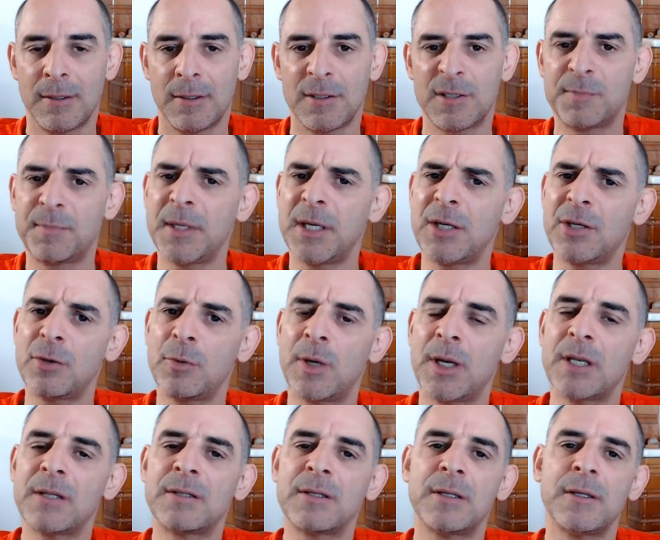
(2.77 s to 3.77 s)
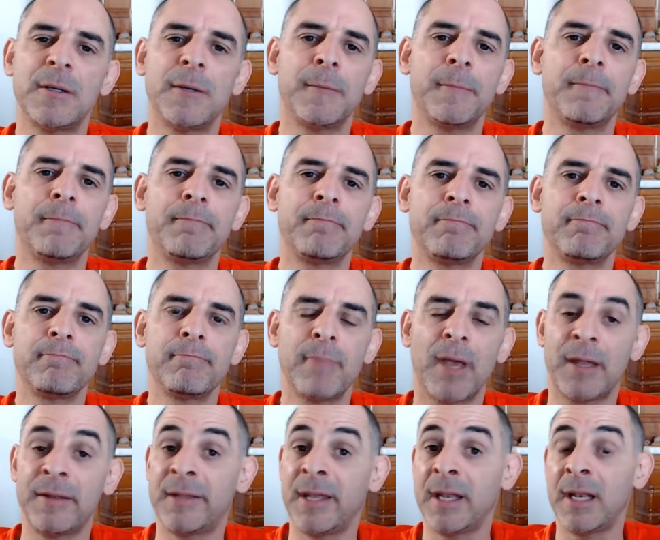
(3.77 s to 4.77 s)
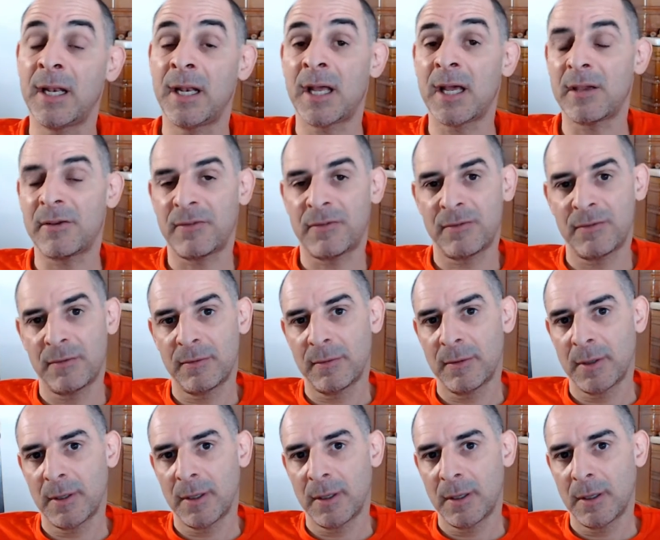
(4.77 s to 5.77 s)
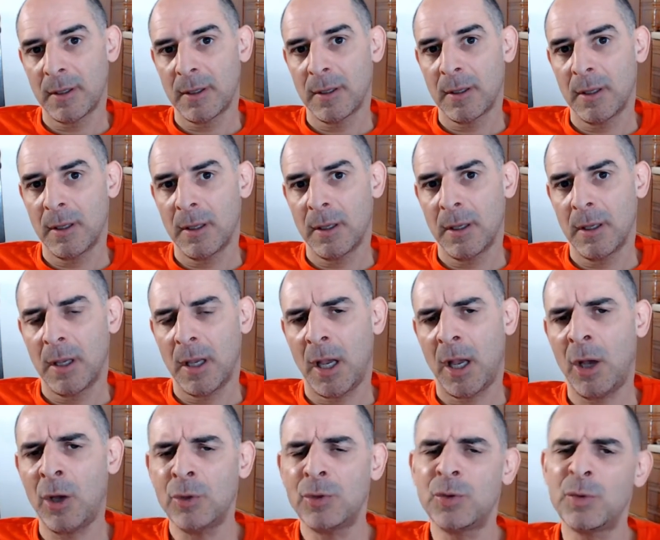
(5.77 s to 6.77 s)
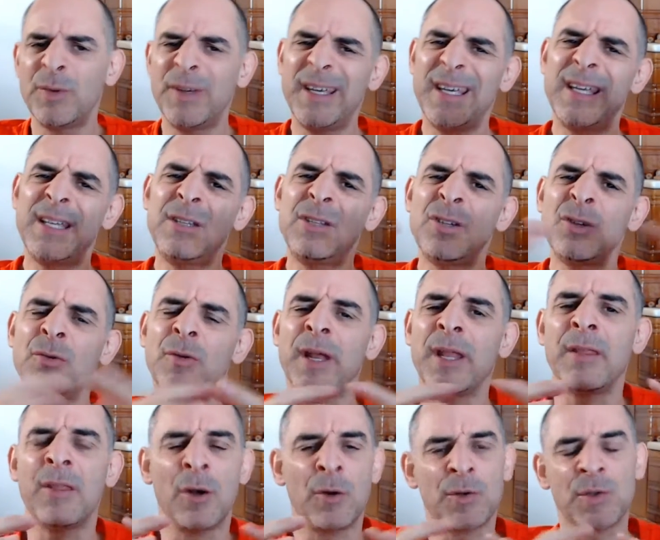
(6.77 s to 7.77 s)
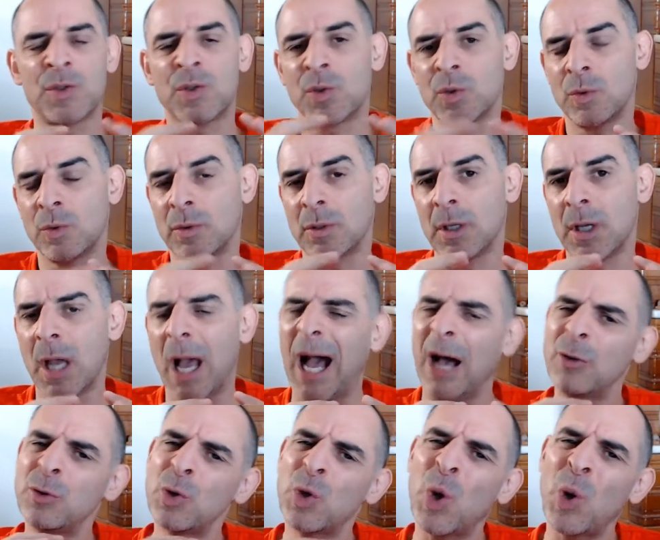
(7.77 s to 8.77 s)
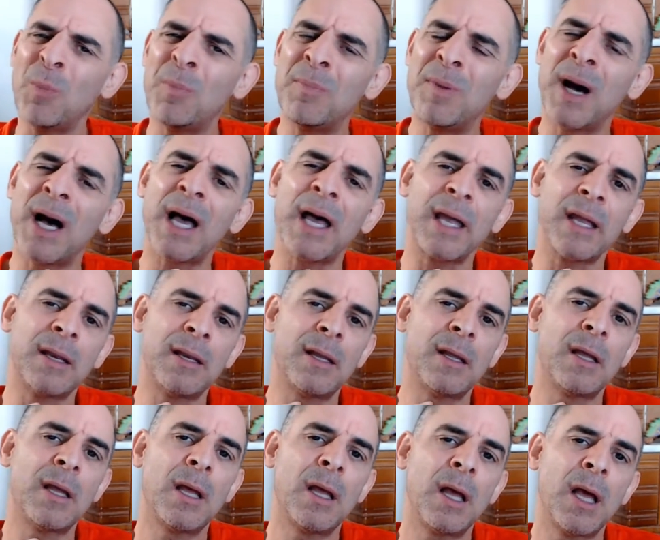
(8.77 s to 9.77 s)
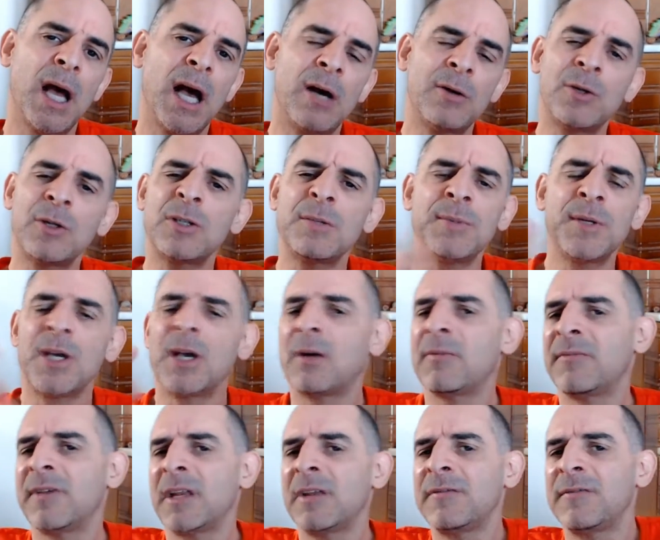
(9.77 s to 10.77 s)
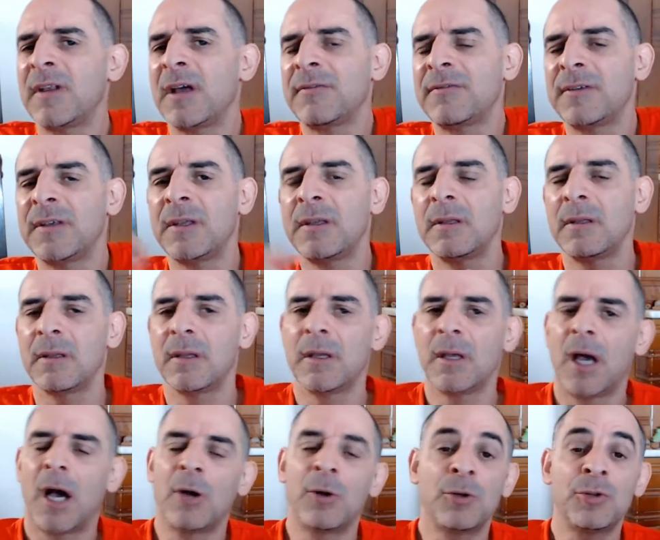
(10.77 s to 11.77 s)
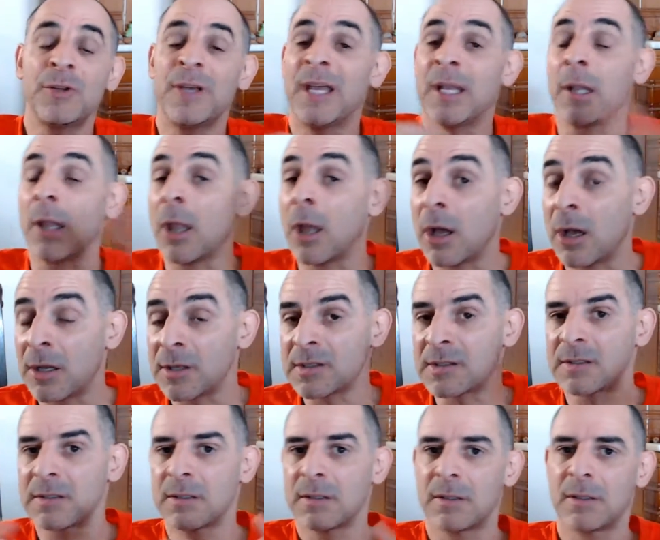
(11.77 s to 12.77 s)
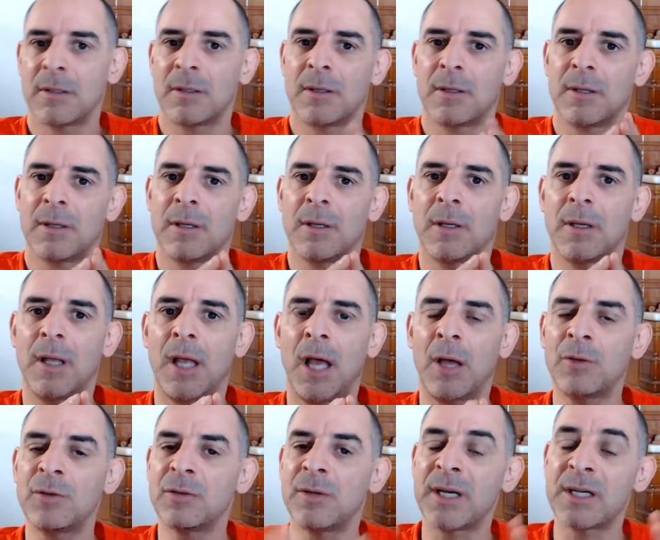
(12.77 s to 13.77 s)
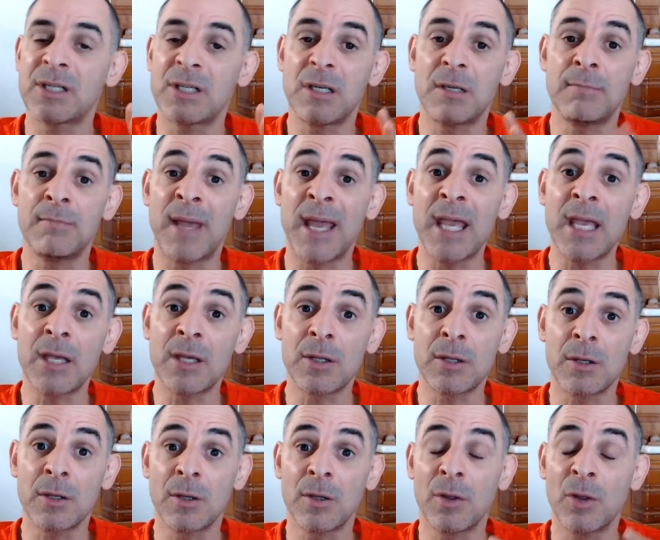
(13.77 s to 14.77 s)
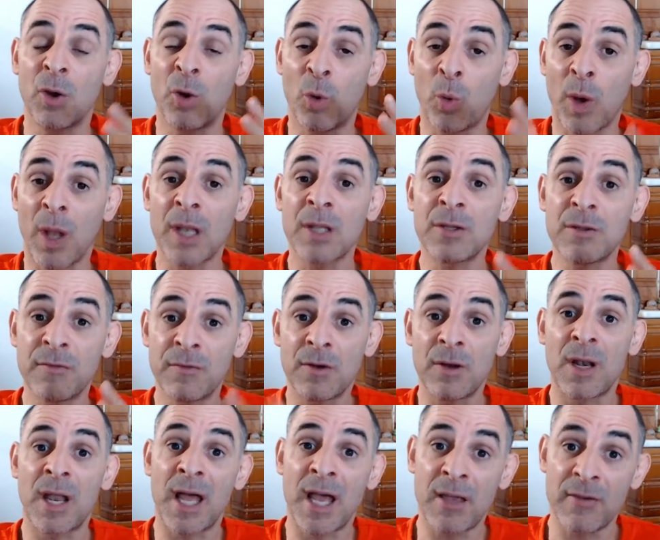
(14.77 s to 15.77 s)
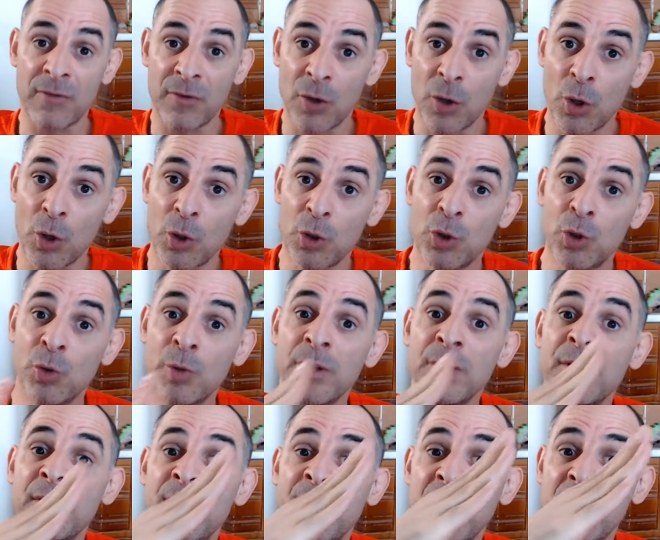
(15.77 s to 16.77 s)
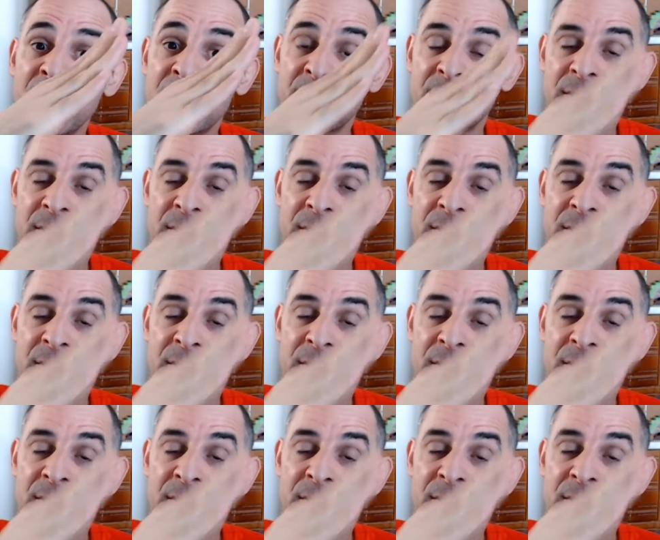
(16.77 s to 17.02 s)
spirituality and daily life. How to integrate those two, how to combine, how not to become very fluffy, how not to get lost, how to actually make the quality of your life doing this.